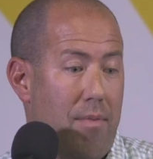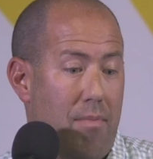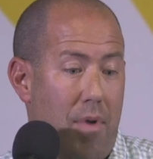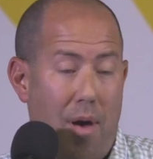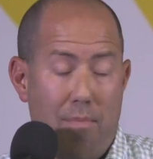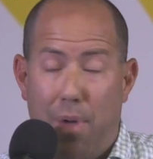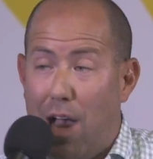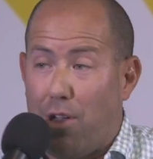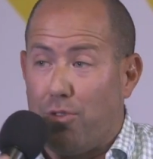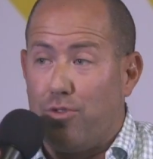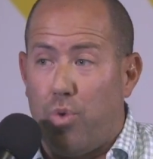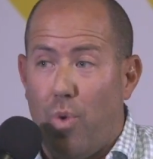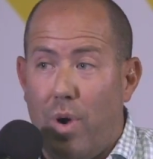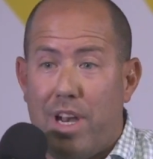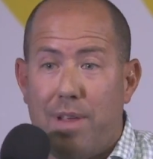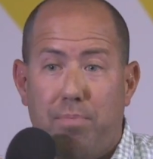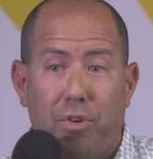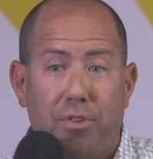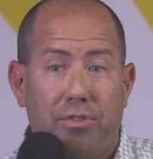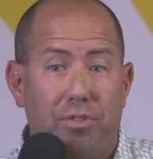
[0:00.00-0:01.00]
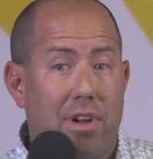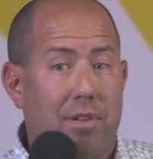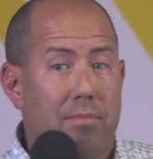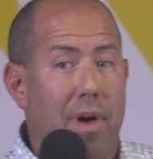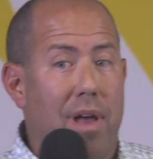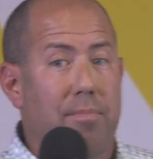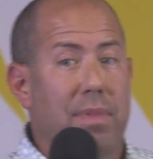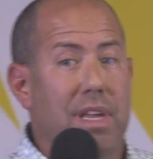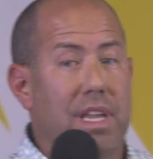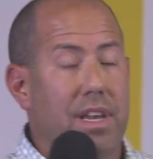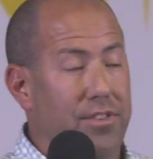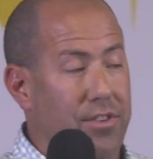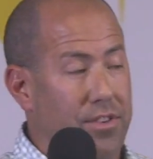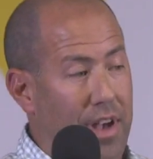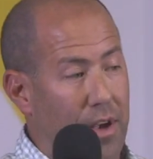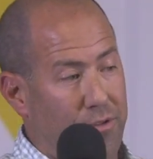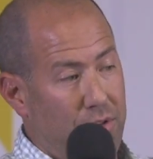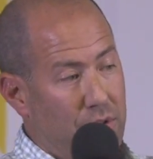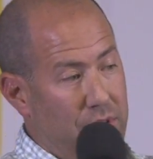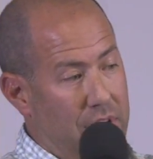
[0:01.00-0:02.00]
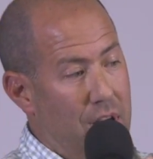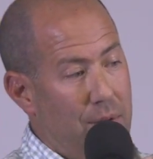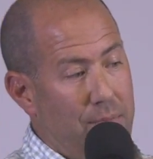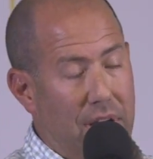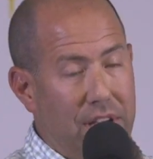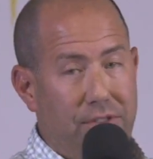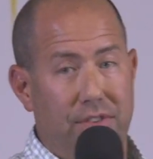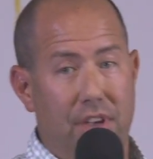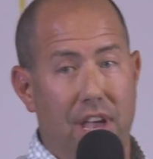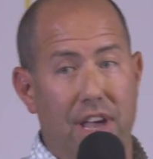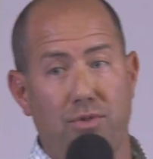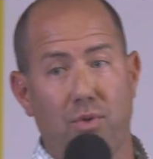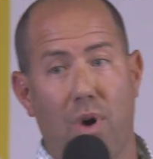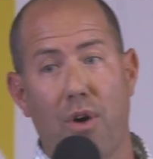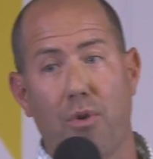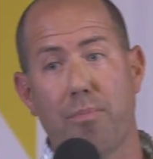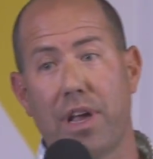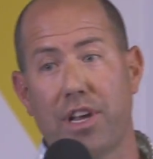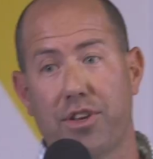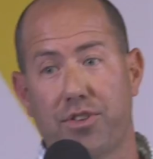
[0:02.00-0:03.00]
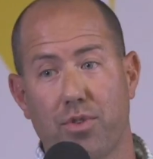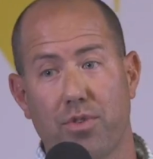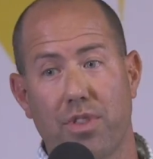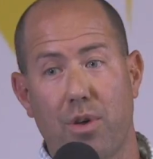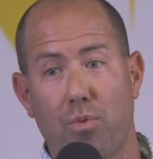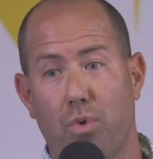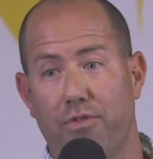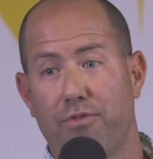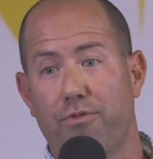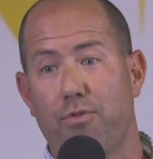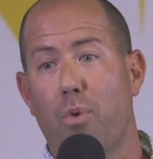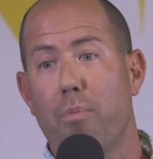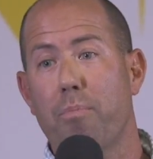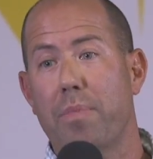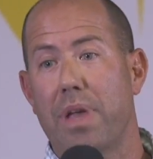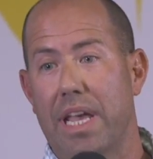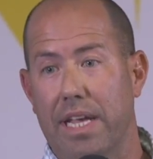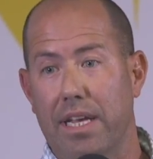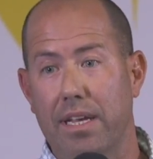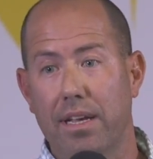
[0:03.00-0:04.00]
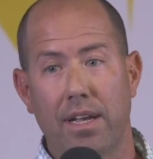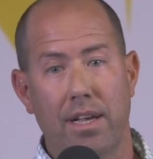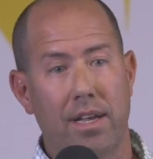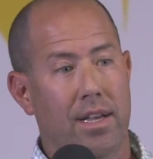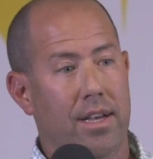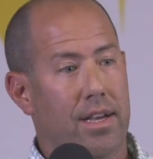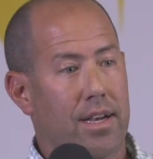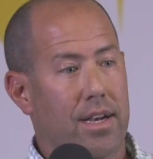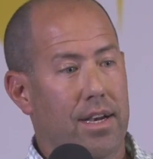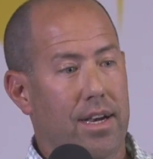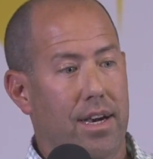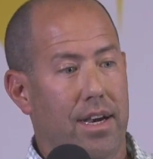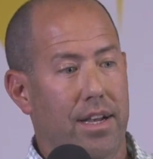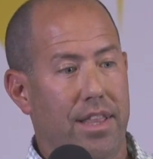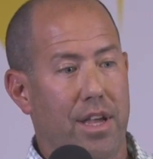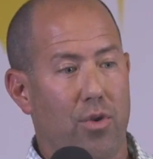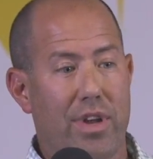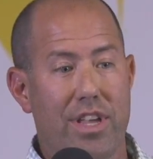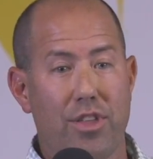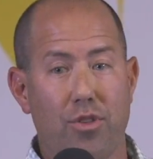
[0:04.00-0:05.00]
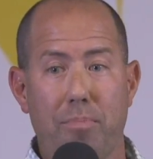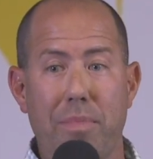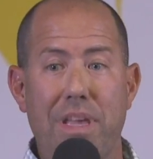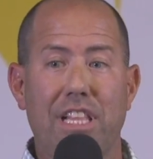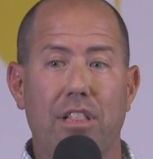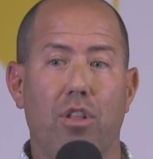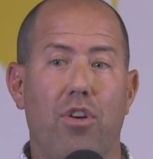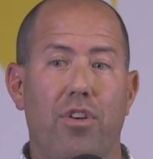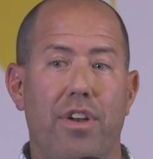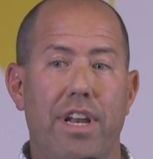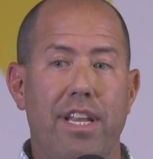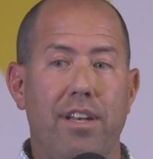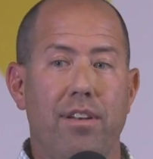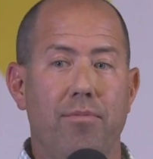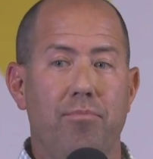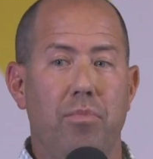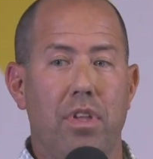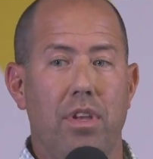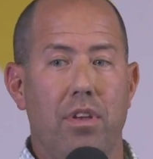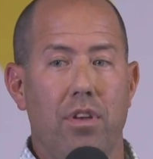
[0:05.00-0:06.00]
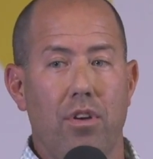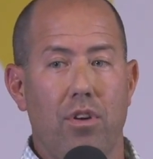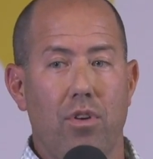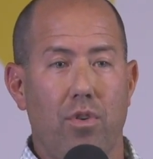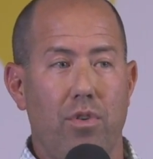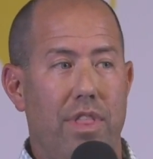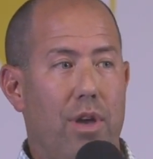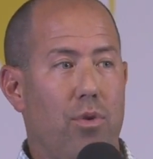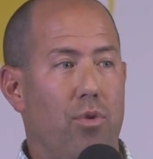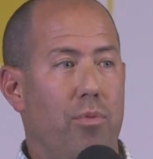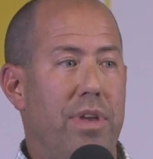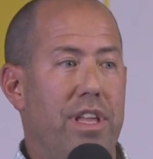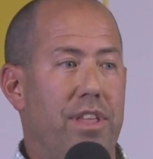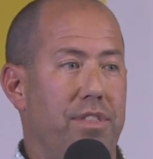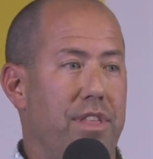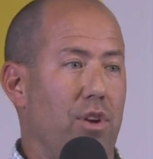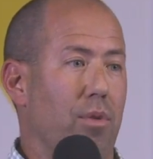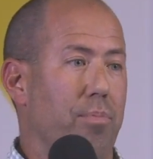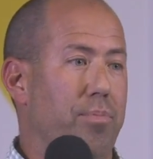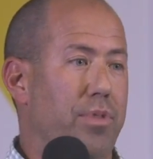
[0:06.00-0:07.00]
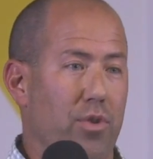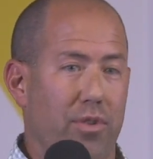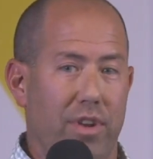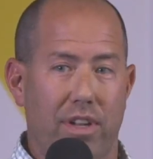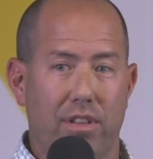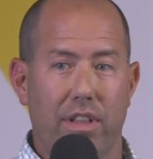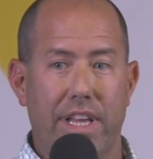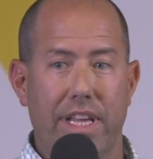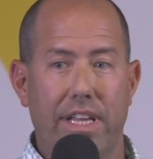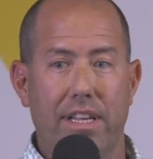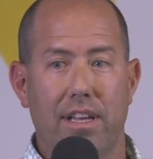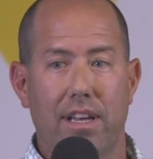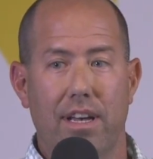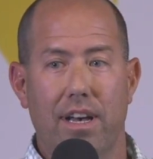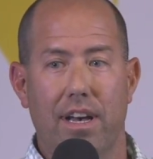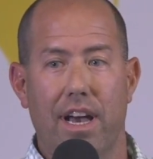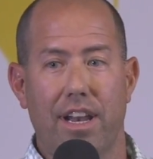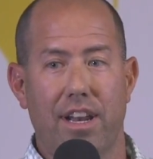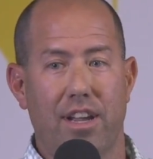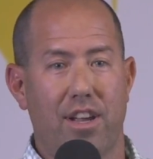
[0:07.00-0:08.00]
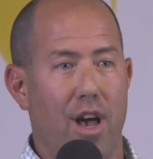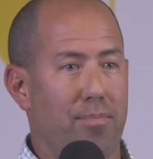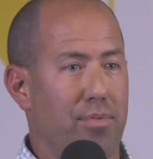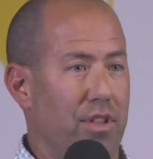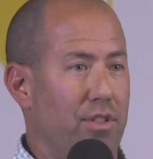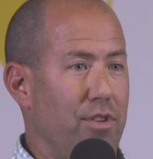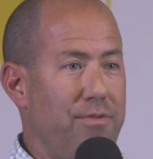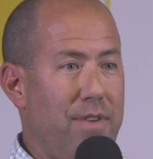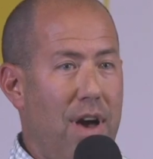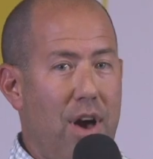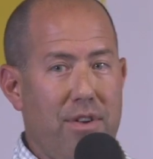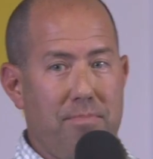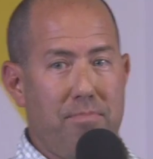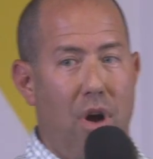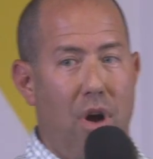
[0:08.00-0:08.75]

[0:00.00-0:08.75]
about 20% of my meetings, as I was looking on my schedule, I would make sure that were for me. They were either me learning or they were me therapeutically. I had a couple other founding